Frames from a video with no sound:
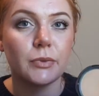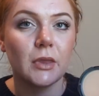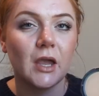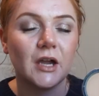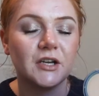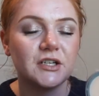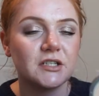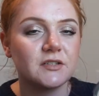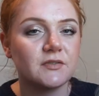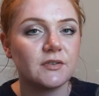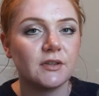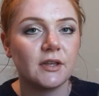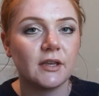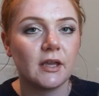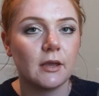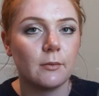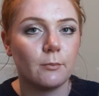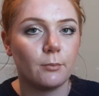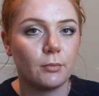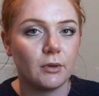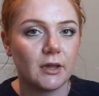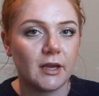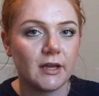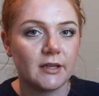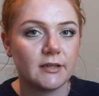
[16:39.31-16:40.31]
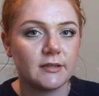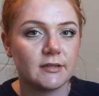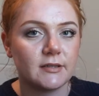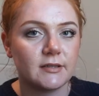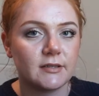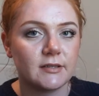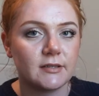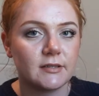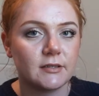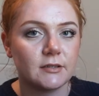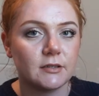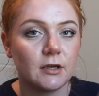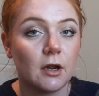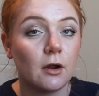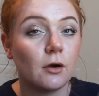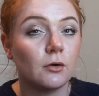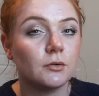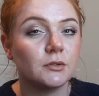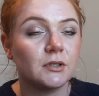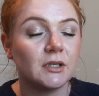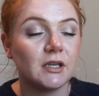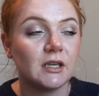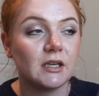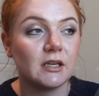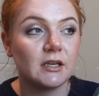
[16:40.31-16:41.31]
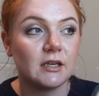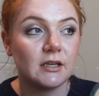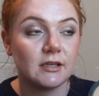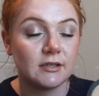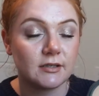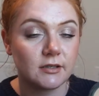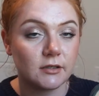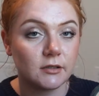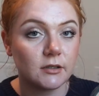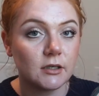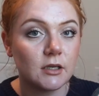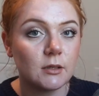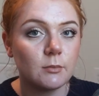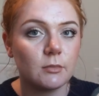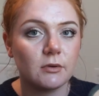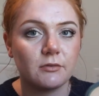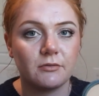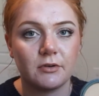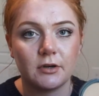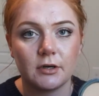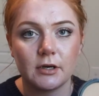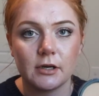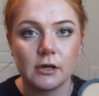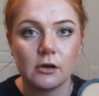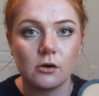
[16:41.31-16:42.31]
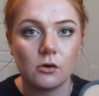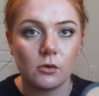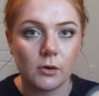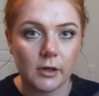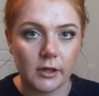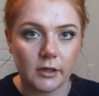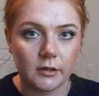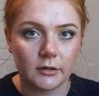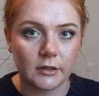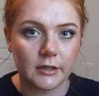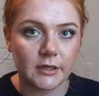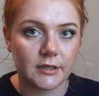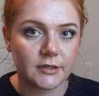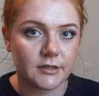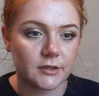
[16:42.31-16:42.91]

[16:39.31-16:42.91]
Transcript: I just feel like it blends not only easily, but very quickly.